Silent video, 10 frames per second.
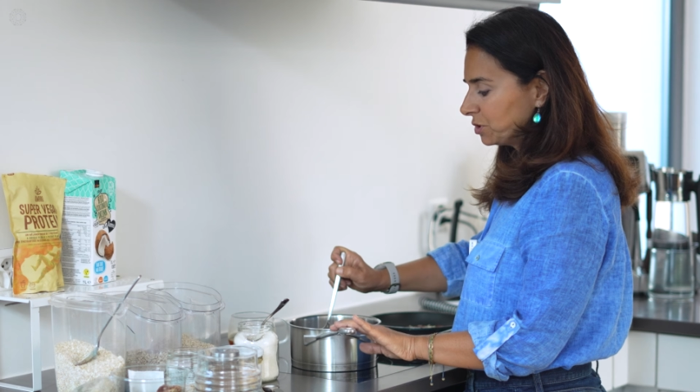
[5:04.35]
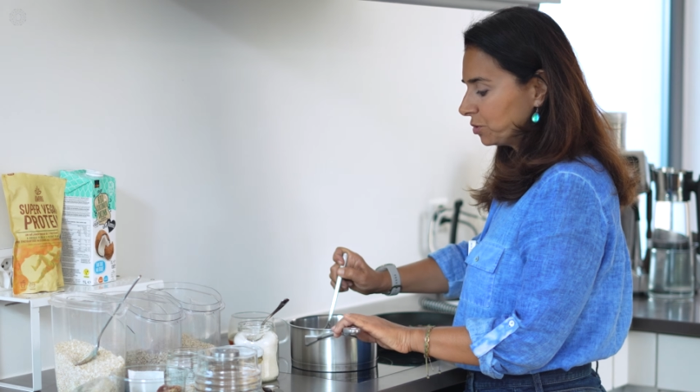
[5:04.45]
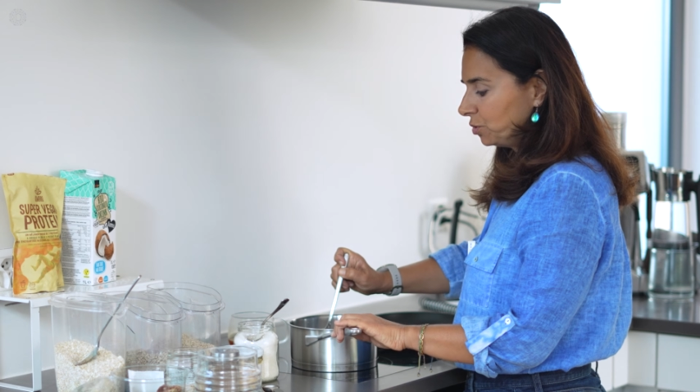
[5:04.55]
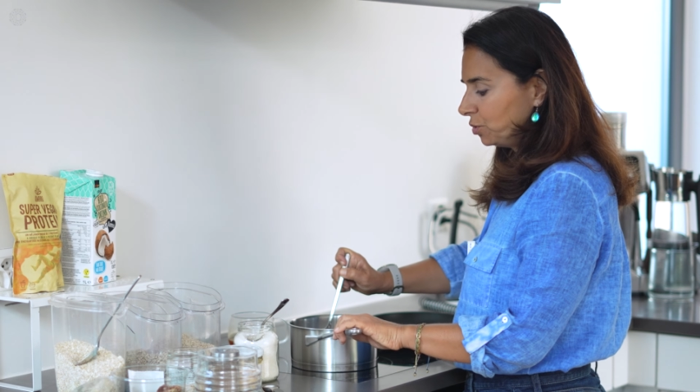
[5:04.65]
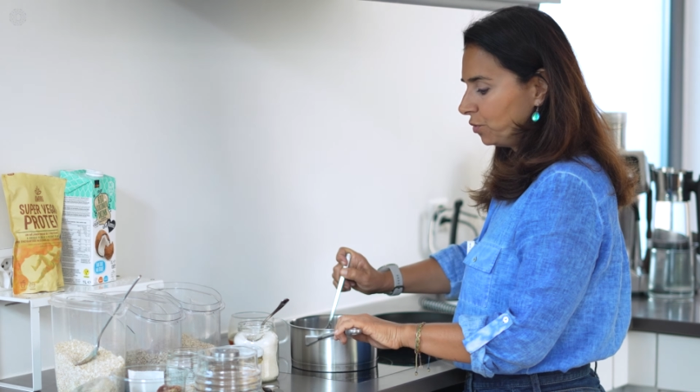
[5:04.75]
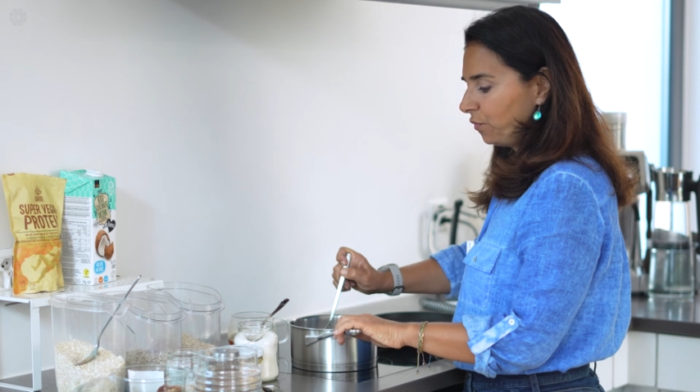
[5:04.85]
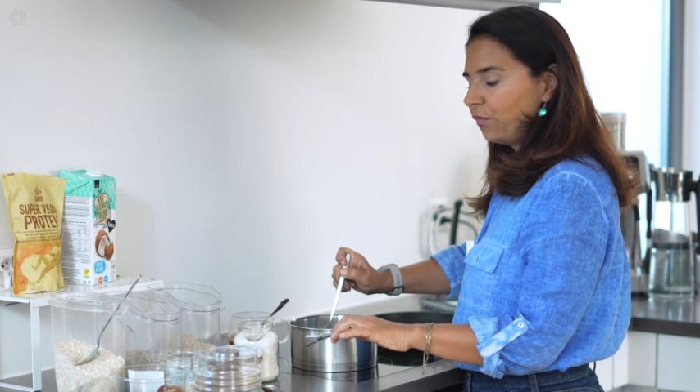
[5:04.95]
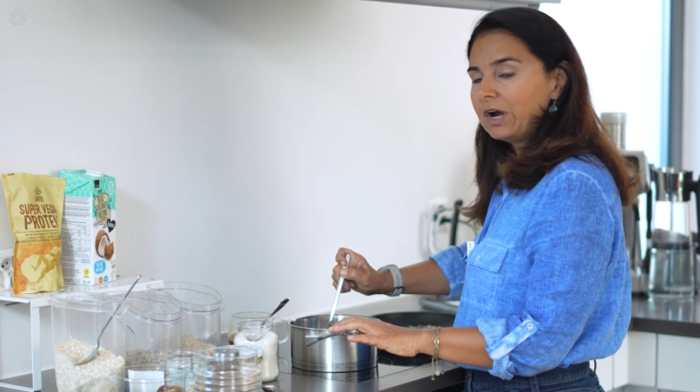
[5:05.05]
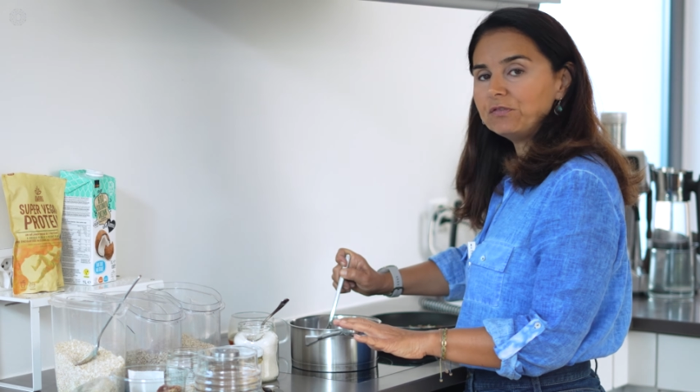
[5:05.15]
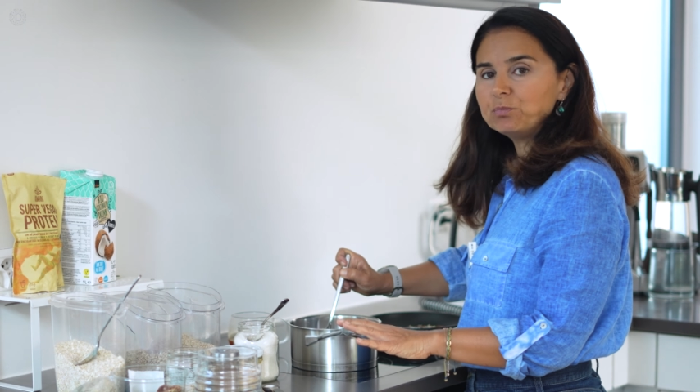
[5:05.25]
to cook
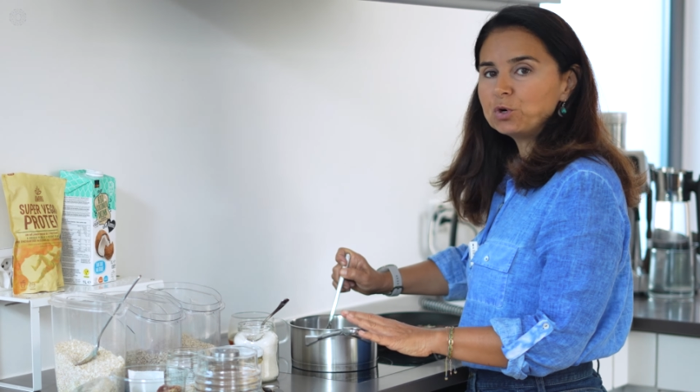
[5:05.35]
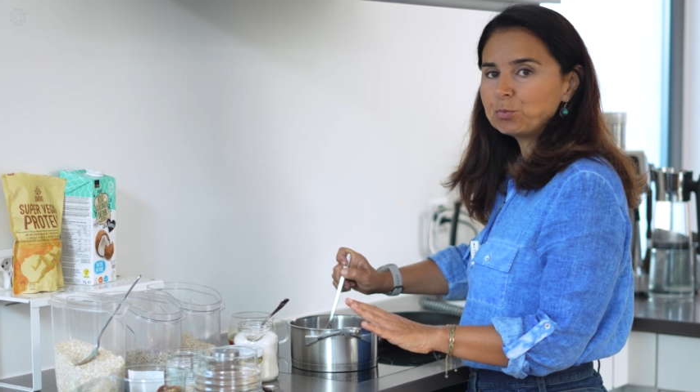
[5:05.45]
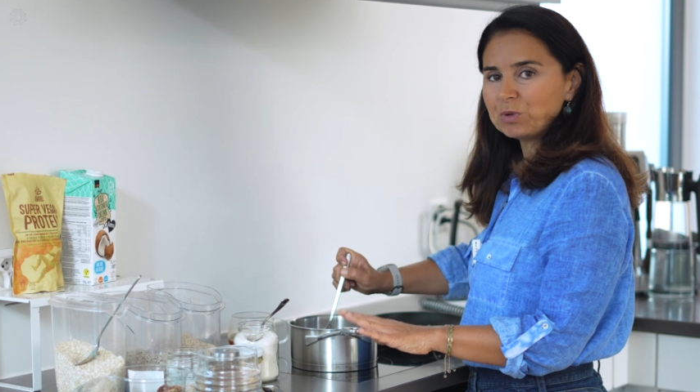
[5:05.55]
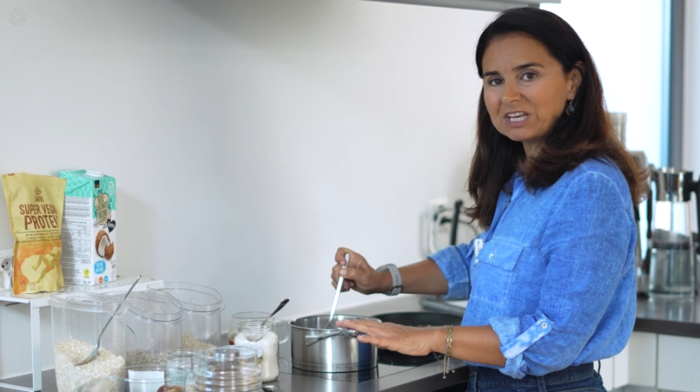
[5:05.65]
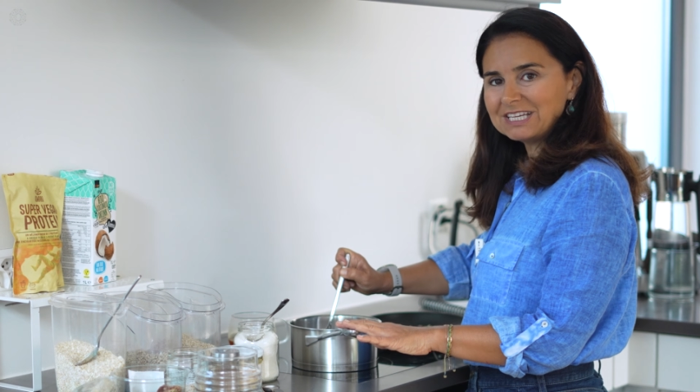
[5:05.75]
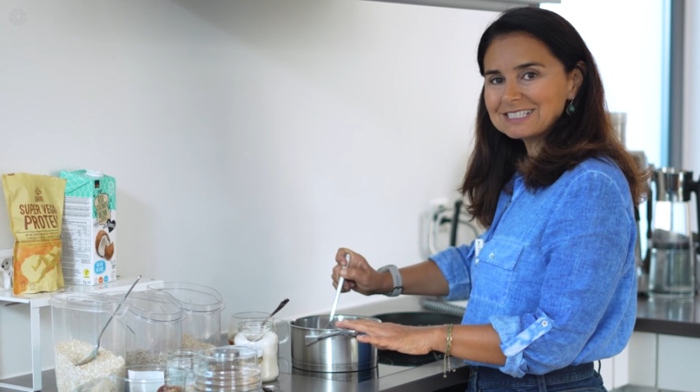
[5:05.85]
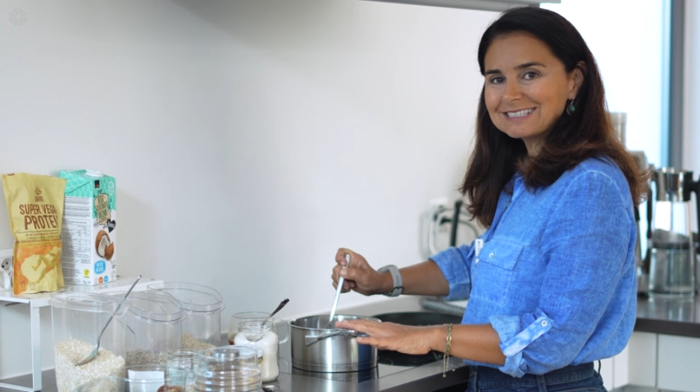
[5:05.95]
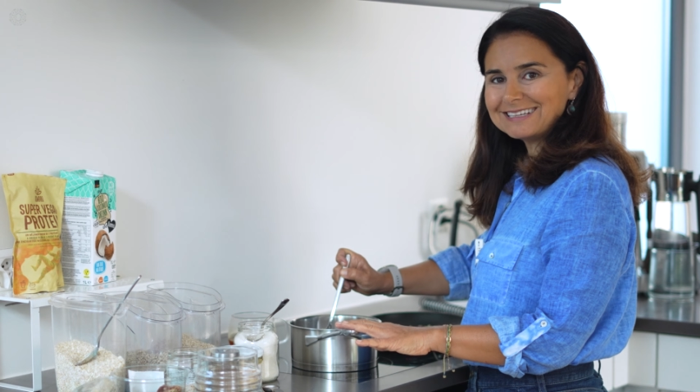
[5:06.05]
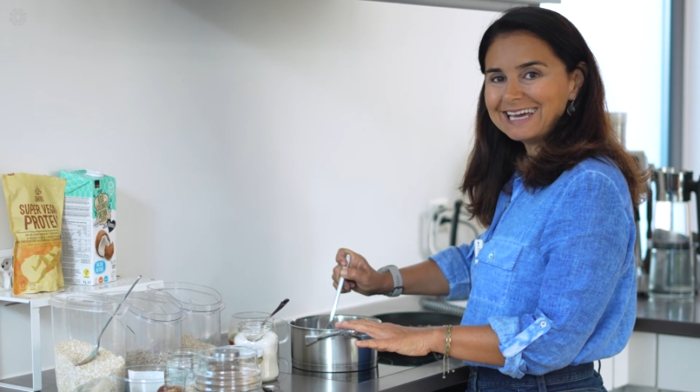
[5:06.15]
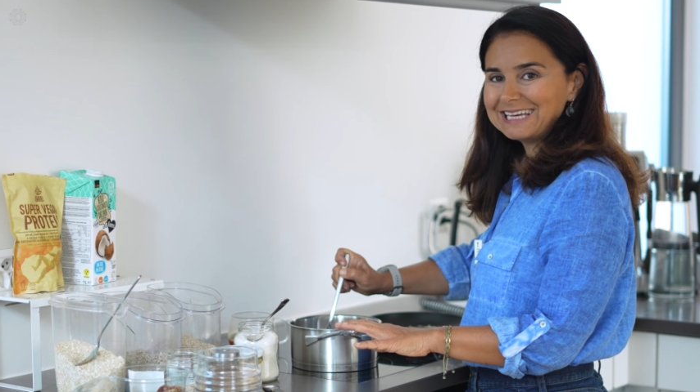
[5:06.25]
5 more
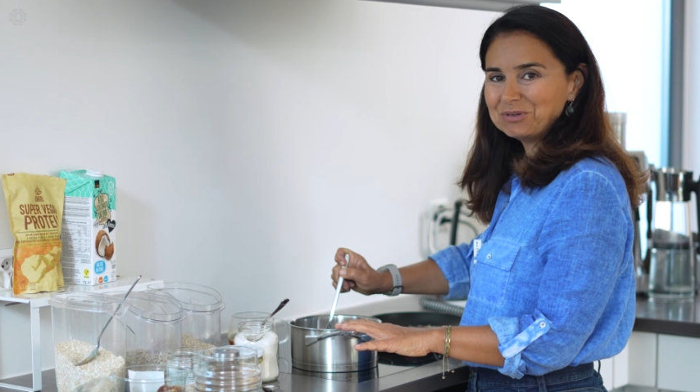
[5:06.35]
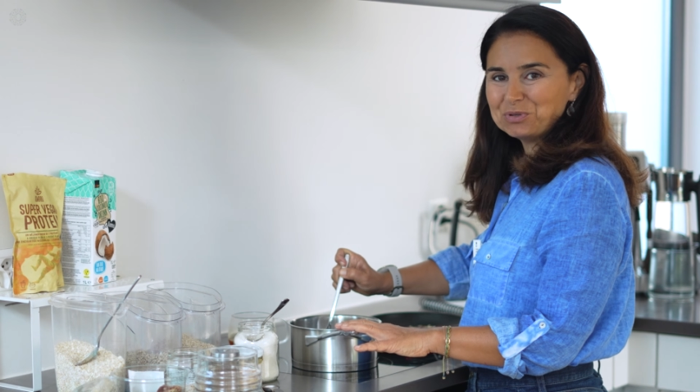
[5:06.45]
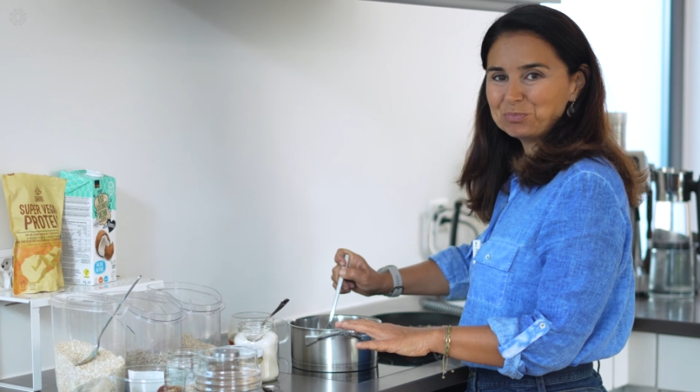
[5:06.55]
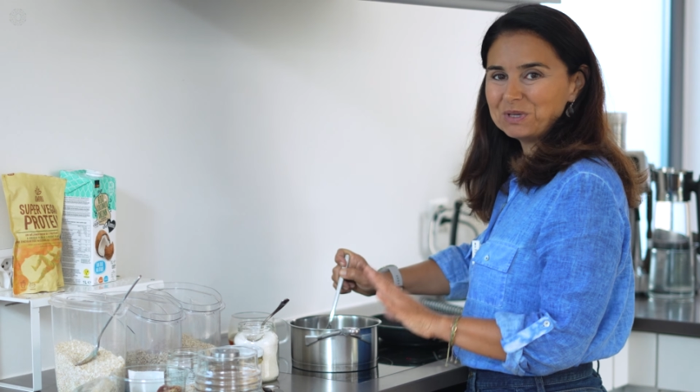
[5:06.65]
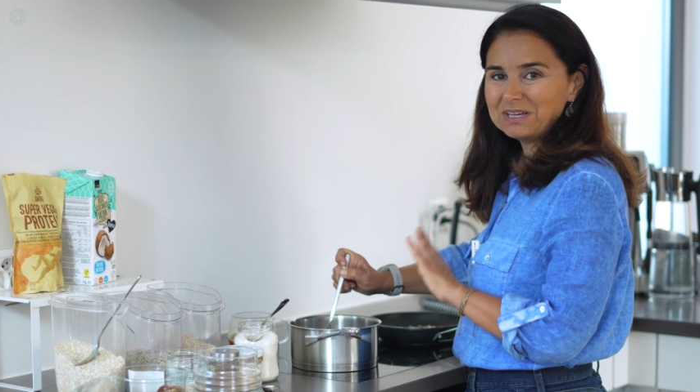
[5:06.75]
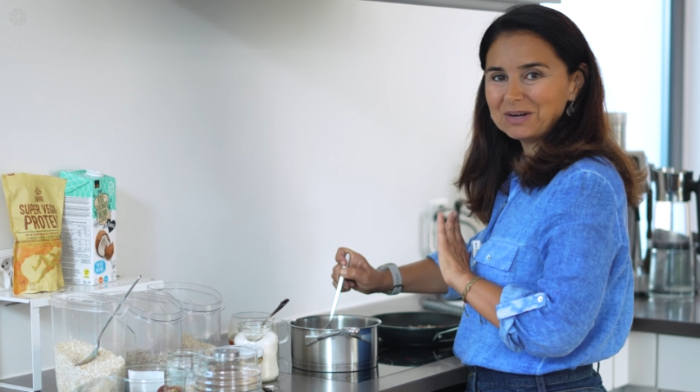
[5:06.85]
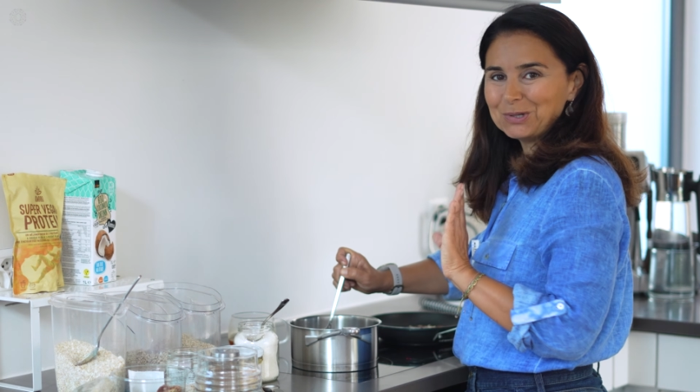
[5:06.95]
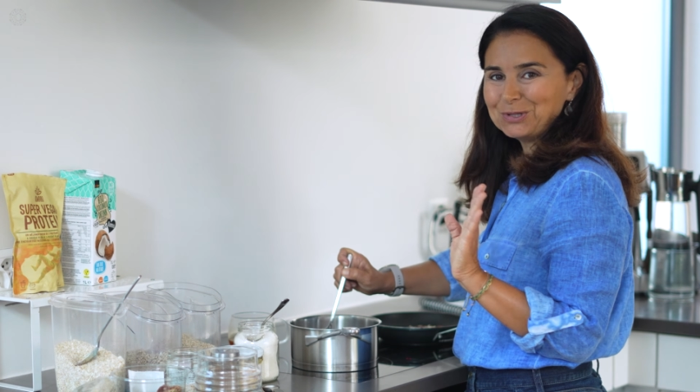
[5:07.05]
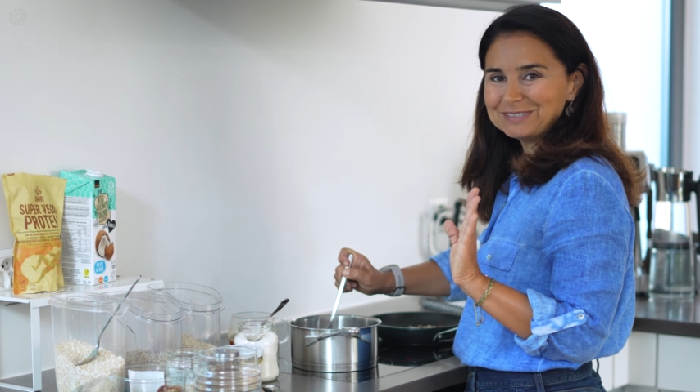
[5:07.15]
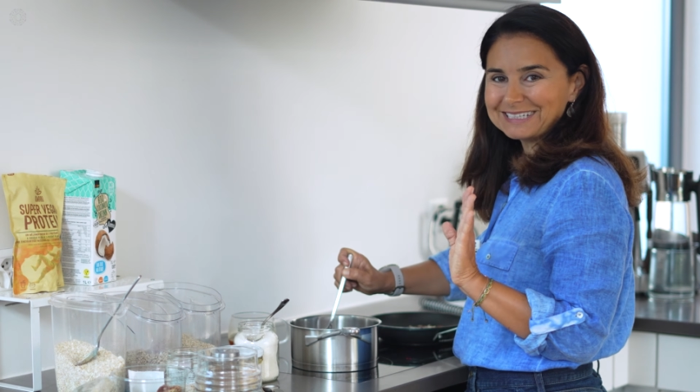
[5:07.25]
minutes and it will be
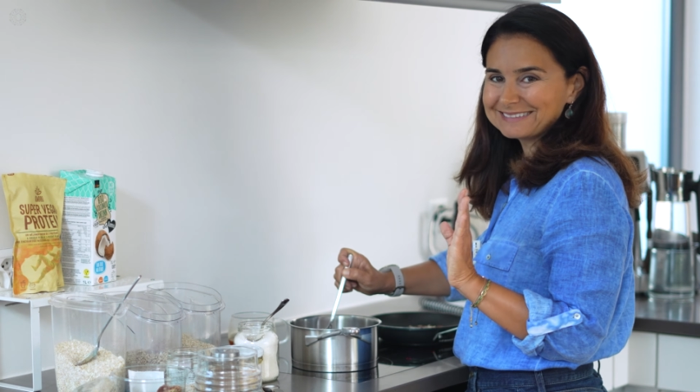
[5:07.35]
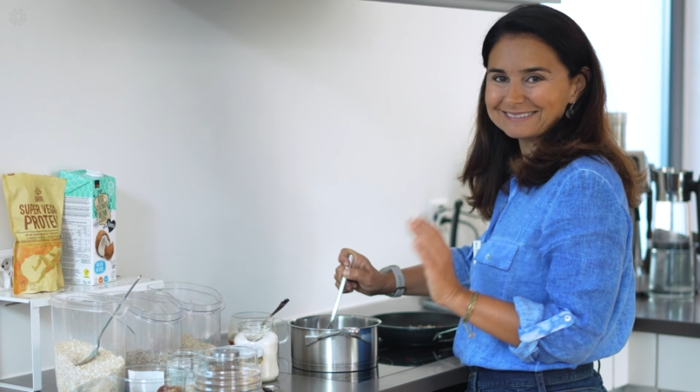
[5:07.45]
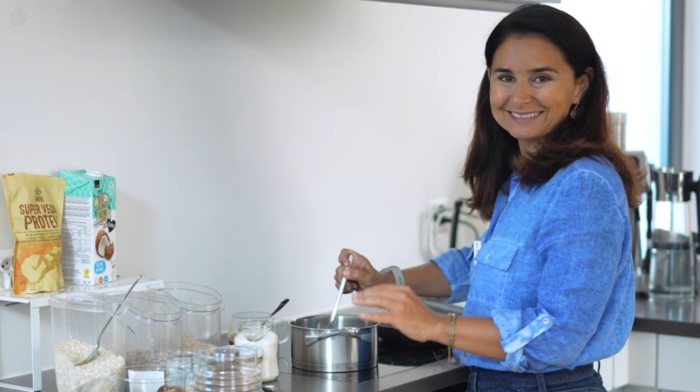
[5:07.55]
all done.